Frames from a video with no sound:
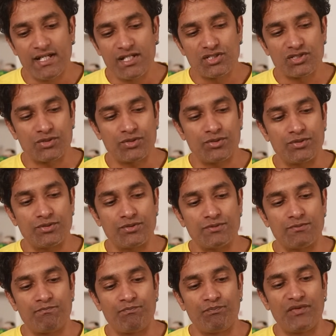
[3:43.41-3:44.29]

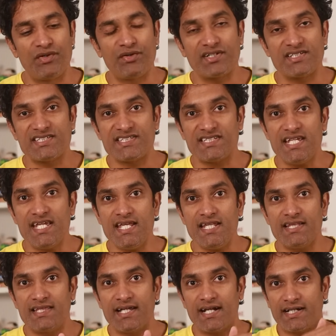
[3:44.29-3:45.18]
So you can
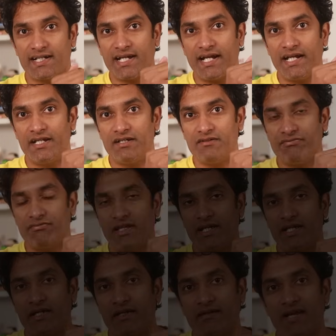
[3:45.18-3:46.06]
see that kind of
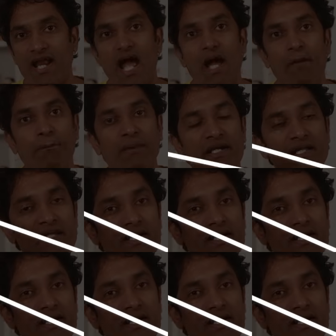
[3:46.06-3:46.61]
like a rapid